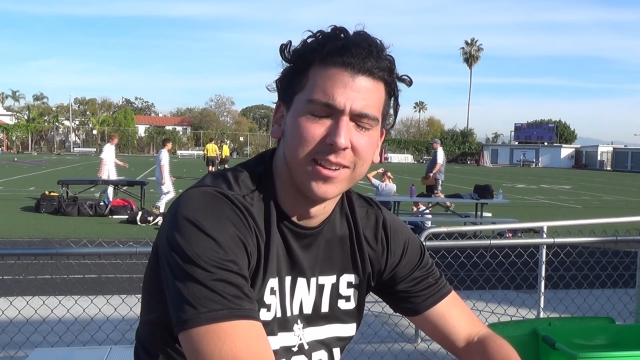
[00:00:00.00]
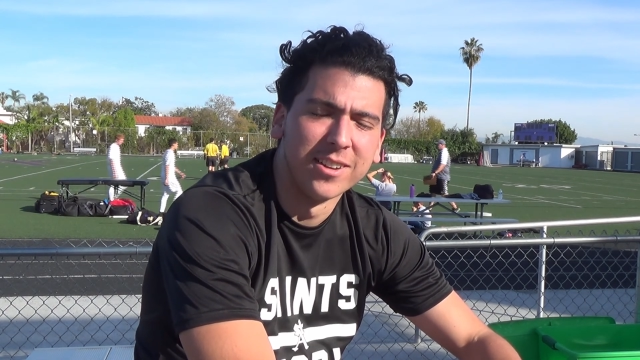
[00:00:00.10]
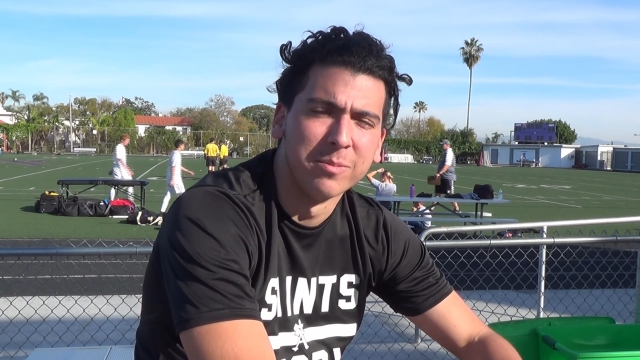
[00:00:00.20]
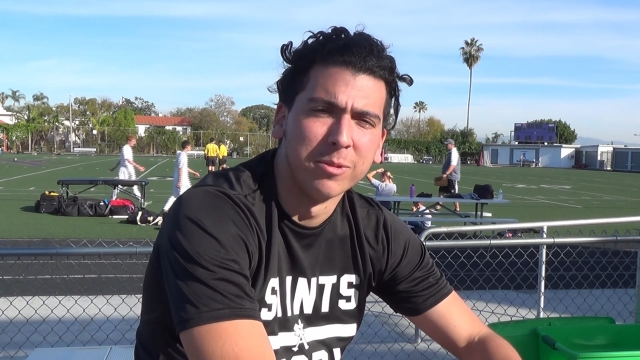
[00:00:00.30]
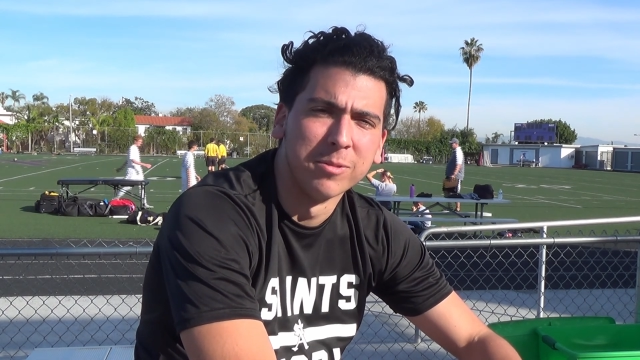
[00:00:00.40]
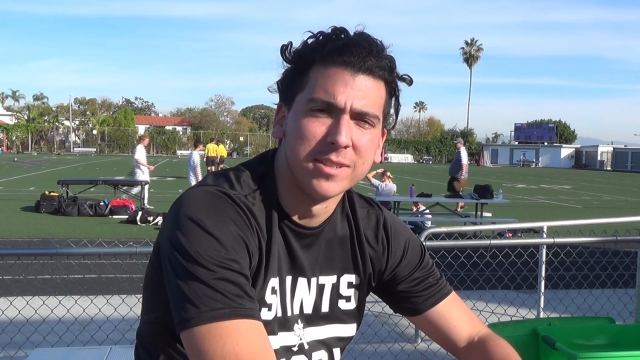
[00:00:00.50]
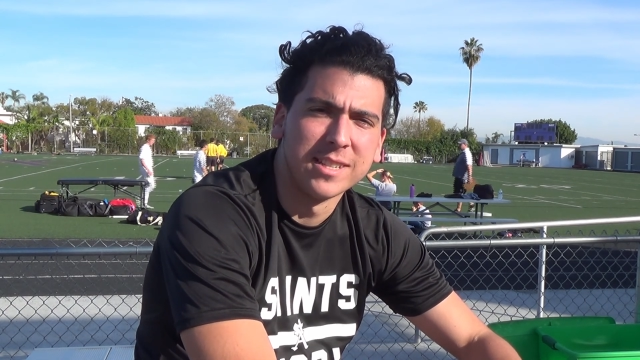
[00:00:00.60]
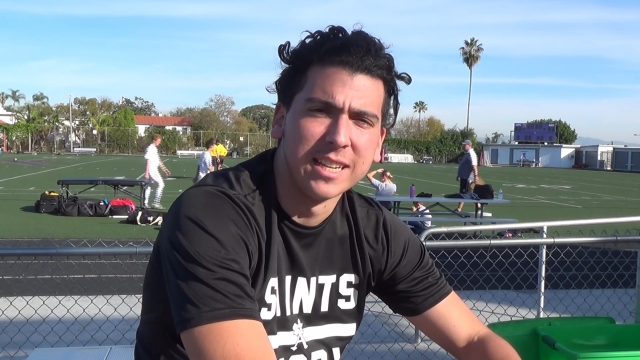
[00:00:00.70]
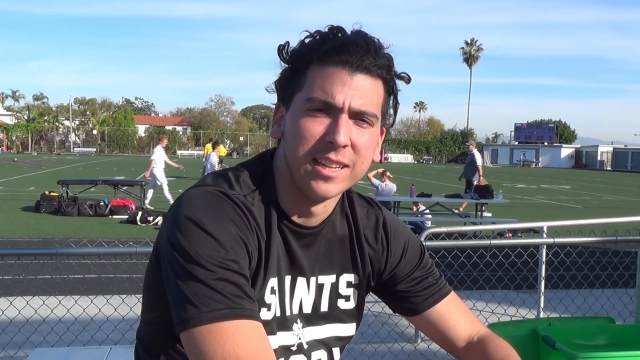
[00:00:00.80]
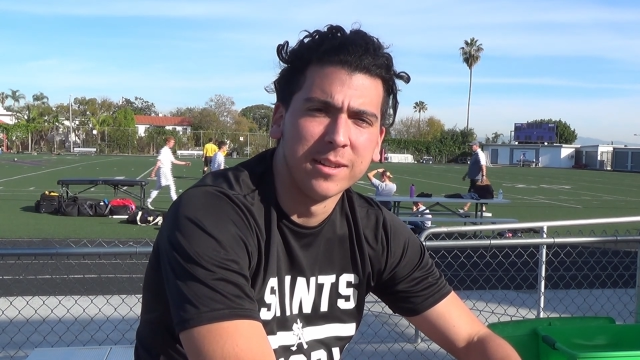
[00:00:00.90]
number one
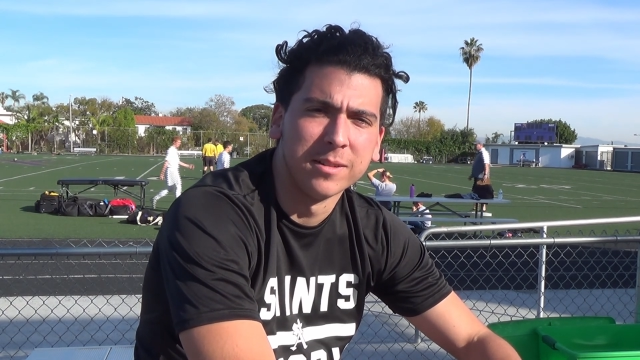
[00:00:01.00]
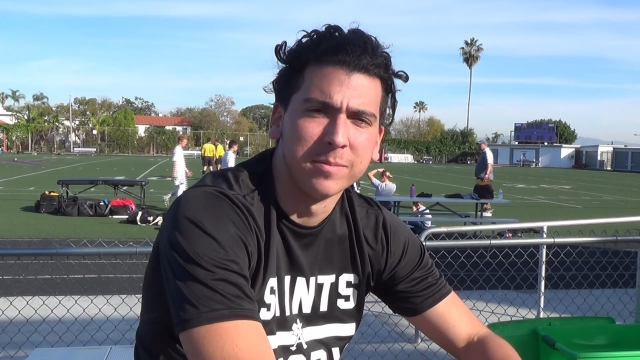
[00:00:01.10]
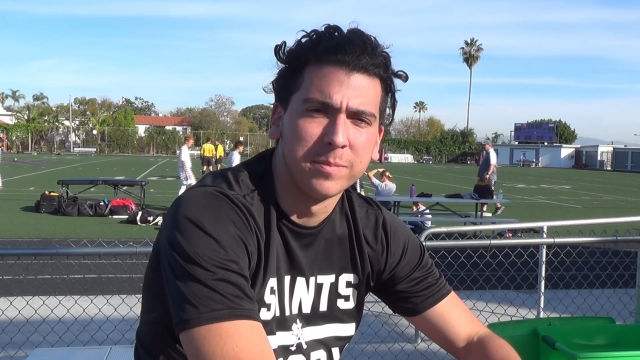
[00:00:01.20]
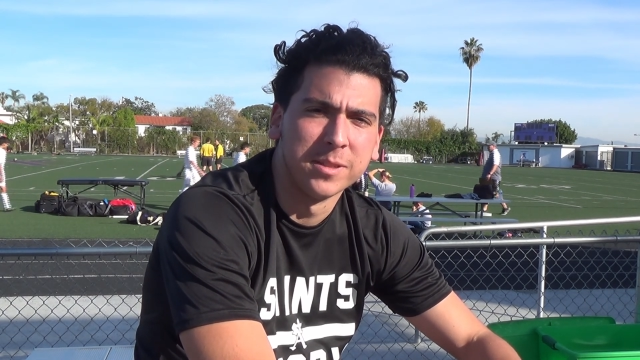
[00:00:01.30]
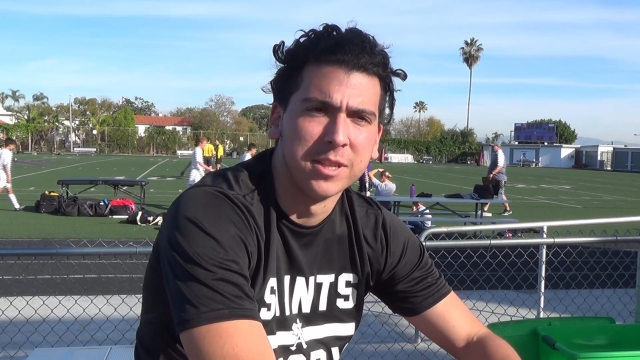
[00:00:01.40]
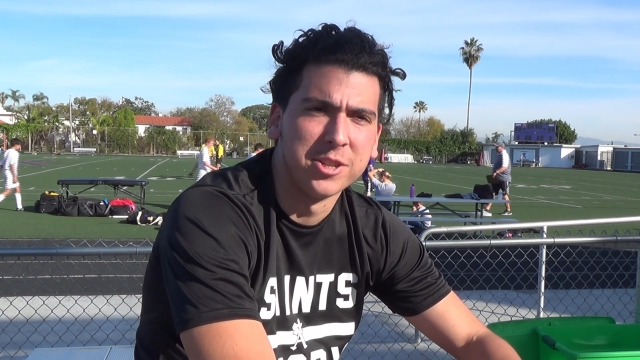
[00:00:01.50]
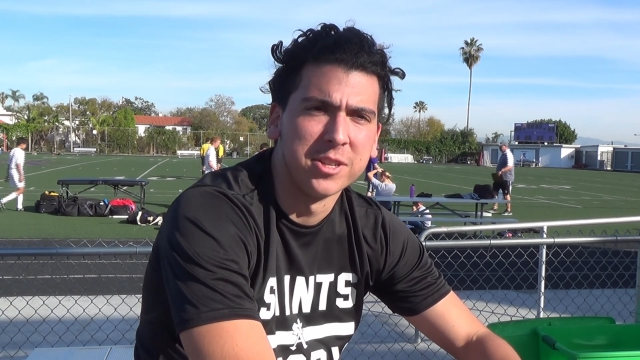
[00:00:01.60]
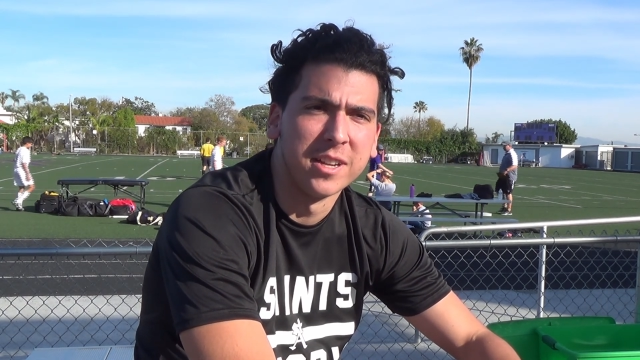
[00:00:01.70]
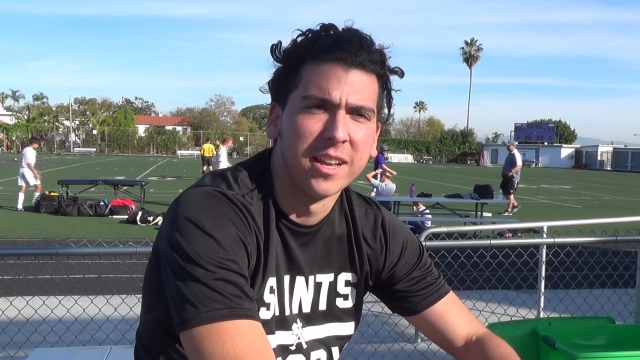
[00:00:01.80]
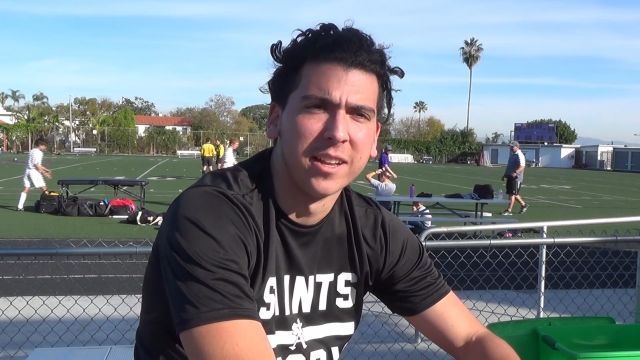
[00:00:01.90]
seed
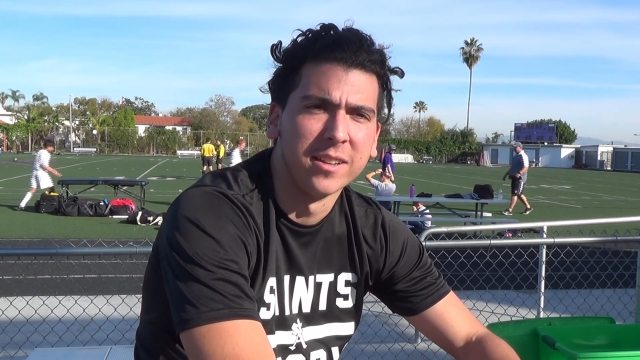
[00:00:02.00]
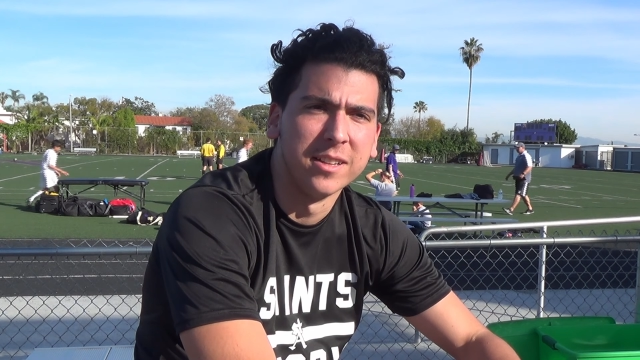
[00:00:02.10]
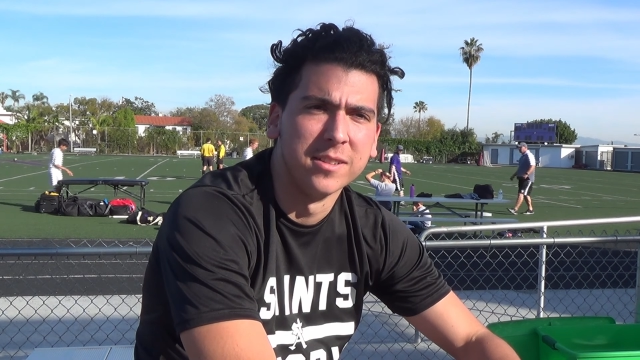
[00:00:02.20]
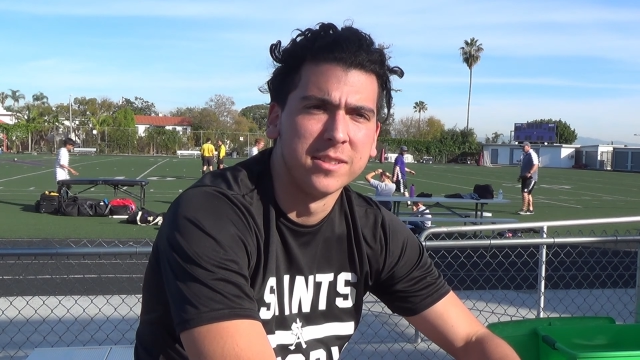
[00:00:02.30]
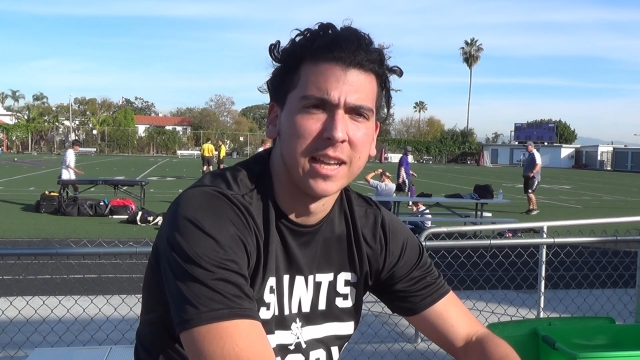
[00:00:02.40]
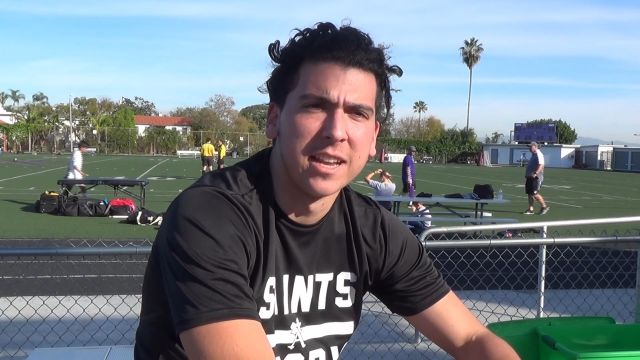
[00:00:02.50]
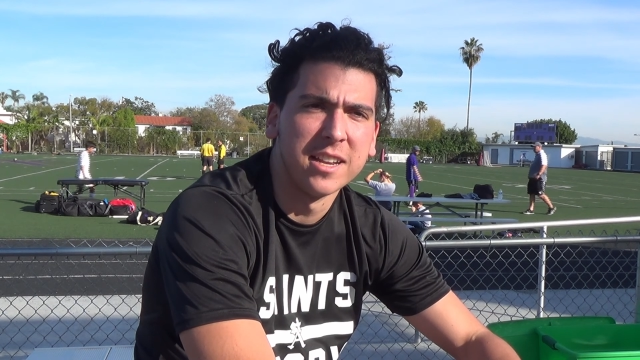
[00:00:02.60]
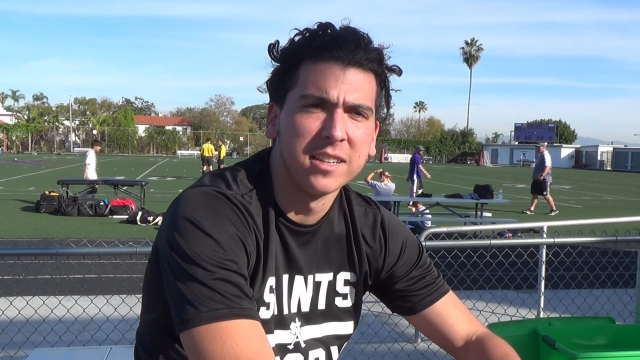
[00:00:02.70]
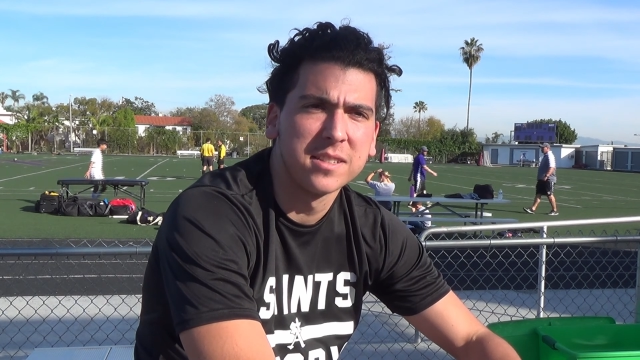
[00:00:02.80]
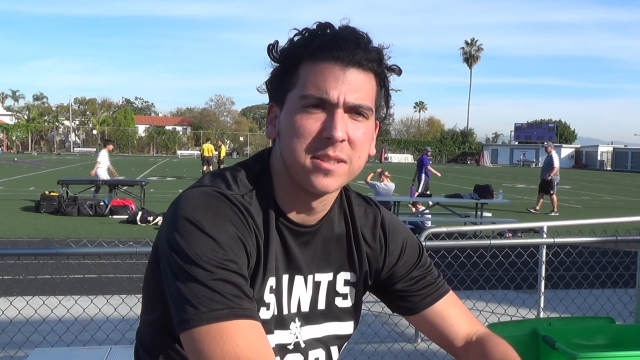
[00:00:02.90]
position and in the
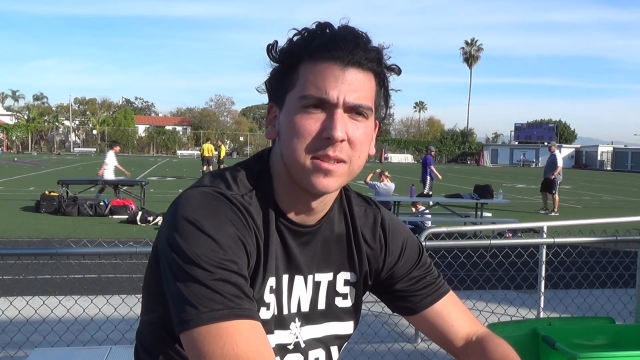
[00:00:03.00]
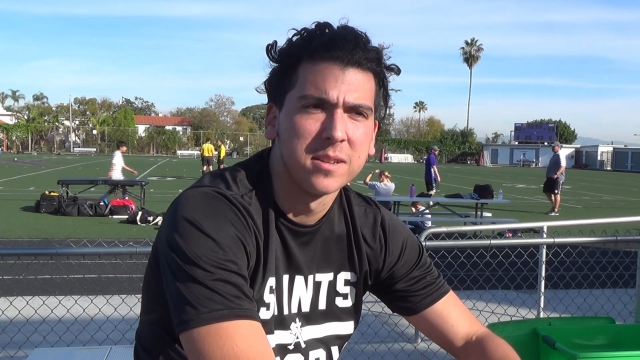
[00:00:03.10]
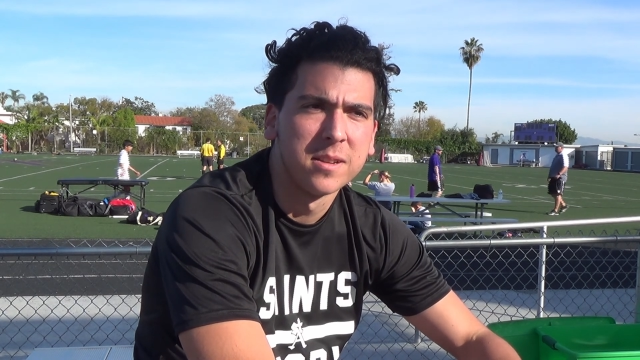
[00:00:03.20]
standings.